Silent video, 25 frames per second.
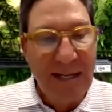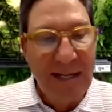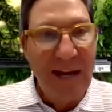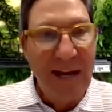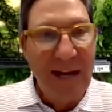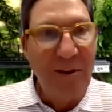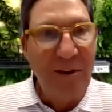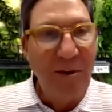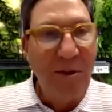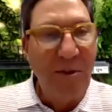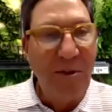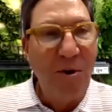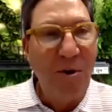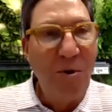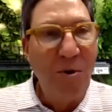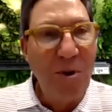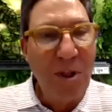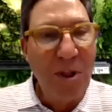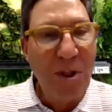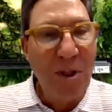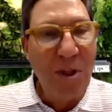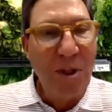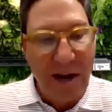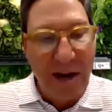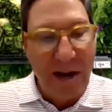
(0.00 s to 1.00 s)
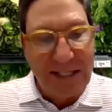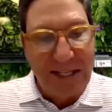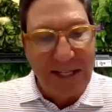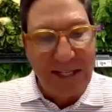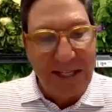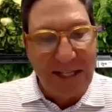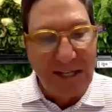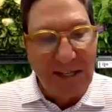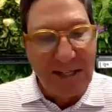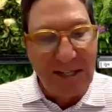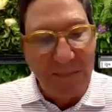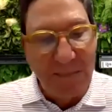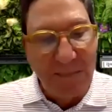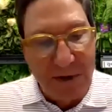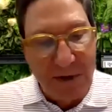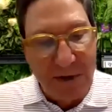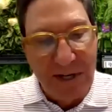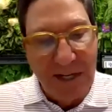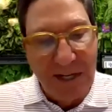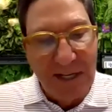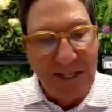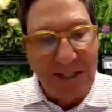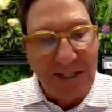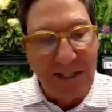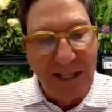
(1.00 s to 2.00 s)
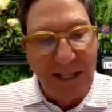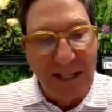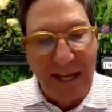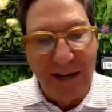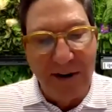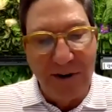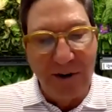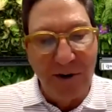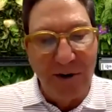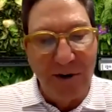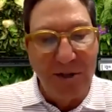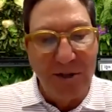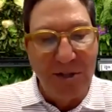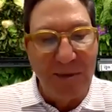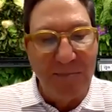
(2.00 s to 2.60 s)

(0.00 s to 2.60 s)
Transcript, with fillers: and the Holocaust experience led her